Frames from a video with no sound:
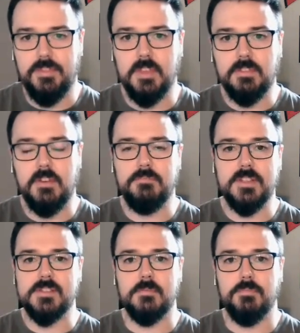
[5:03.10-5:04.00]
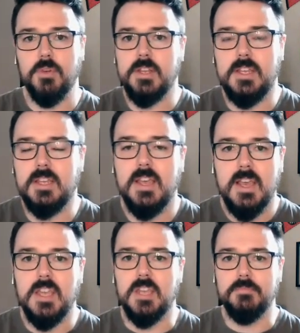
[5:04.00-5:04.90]
I think there have been some pretty
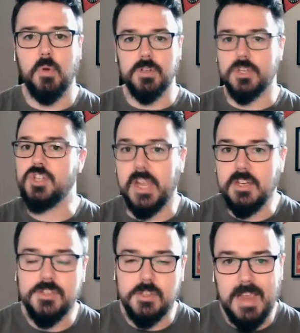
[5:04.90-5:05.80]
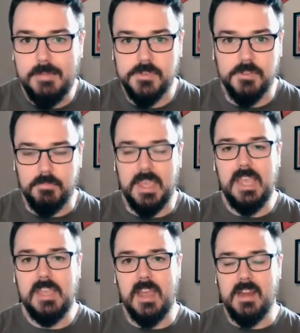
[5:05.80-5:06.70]
important changes the Raptors have
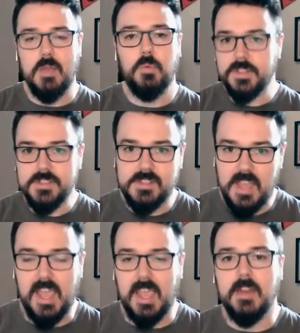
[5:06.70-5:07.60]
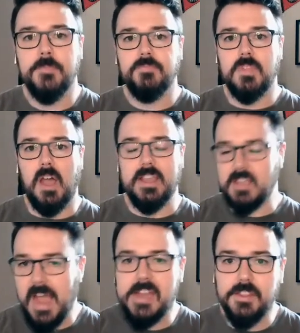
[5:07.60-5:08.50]
made, and I will say, I
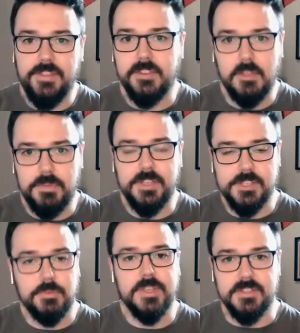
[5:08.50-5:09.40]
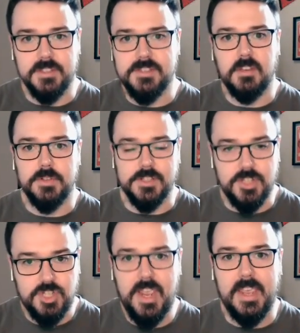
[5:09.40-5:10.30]
kind of think the biggest reason this series
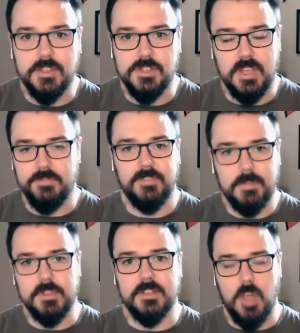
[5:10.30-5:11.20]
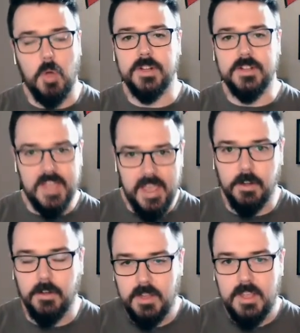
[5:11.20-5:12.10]
has changed and flipped in tone and
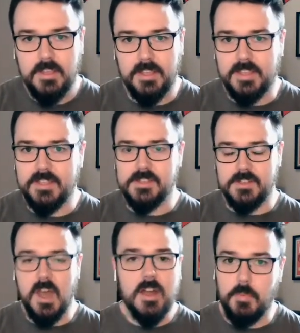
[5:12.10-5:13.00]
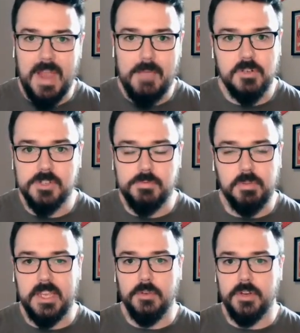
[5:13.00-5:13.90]
tenor is not a Raptors
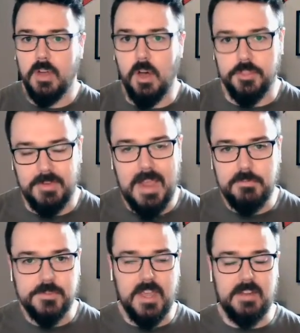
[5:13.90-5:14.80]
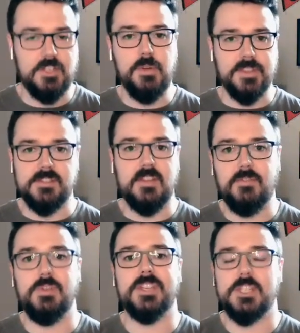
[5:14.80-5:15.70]
player at all. The Raptors are kind of doing the
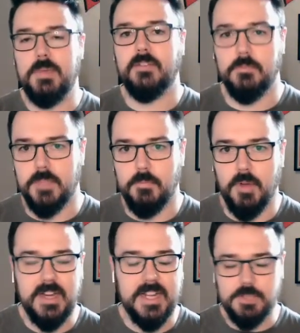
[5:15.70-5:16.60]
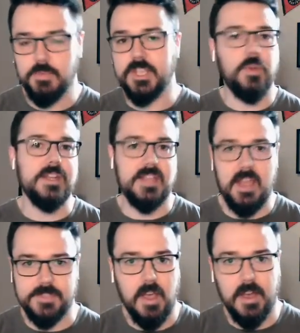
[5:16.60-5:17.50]
stuff we expect from them, right? It's really great
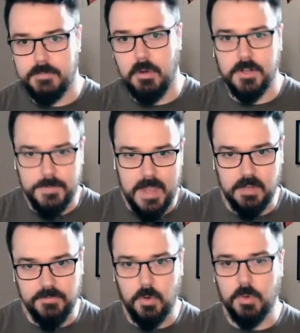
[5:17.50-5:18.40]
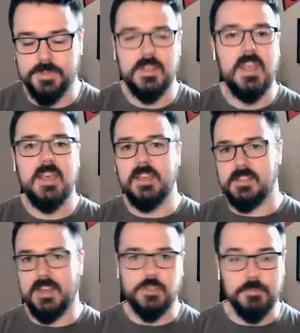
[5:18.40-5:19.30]
to have Scottie Barnes back, of course.
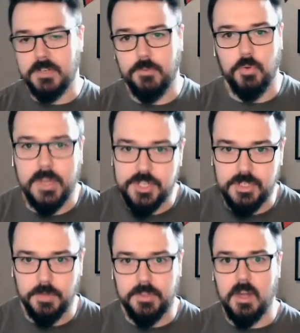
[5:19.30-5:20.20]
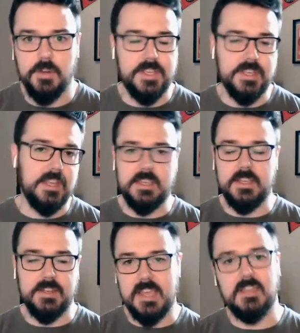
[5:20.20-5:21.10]
He's an extra bit of creation out there. He
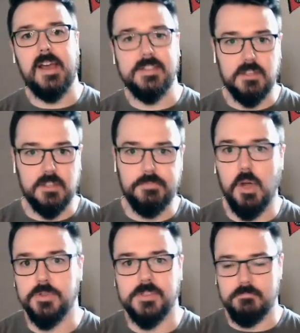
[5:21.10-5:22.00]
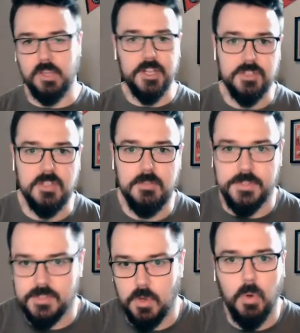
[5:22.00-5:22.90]
can take guys into the post and bludgeon
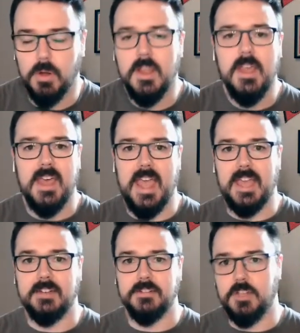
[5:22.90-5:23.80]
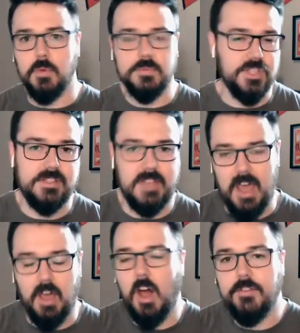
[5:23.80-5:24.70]
them and score and, you know,
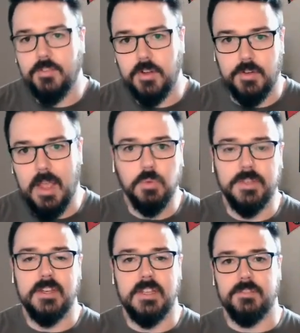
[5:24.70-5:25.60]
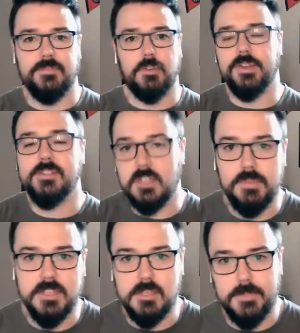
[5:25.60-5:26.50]
just offer another outlet if there is
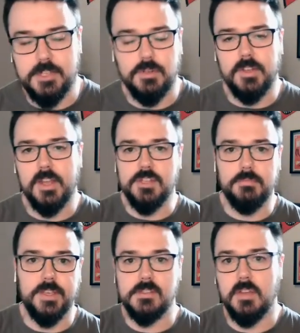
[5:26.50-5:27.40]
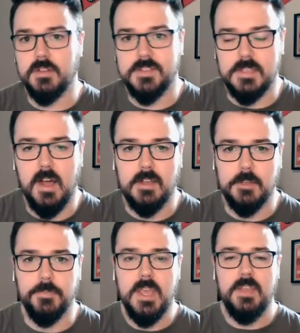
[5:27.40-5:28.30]
going to be some extra attention placed onto
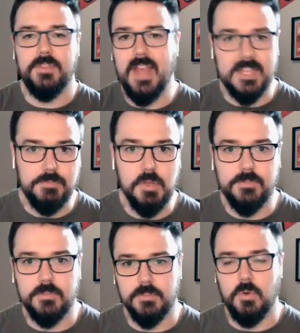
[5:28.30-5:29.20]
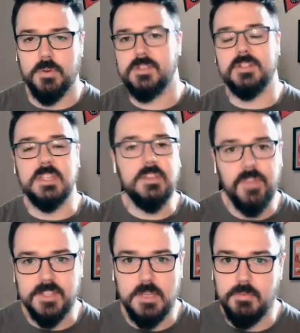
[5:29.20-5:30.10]
Siakam. That's beautiful, of course. The
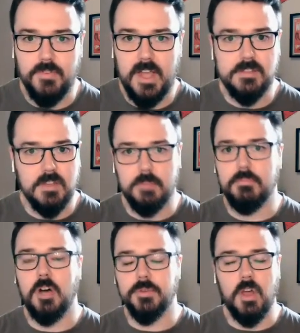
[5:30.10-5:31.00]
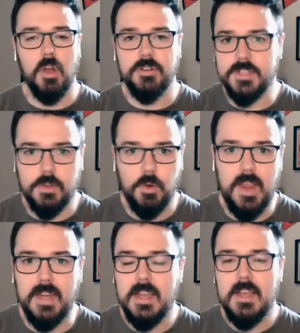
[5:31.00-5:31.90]
defense he provides on ball with Harden is
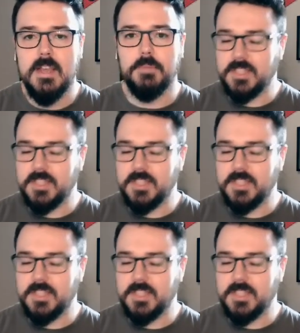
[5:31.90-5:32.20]
great.